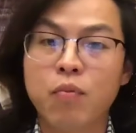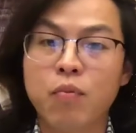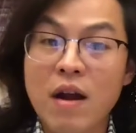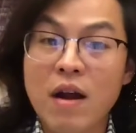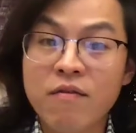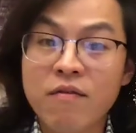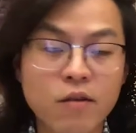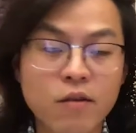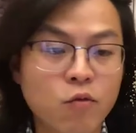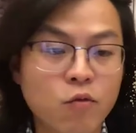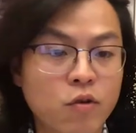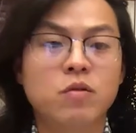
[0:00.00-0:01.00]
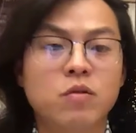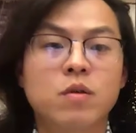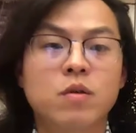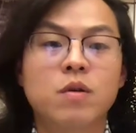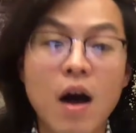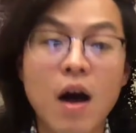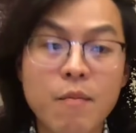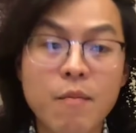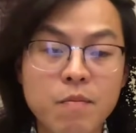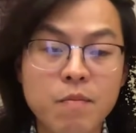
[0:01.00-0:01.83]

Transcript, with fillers: prevalent or the most common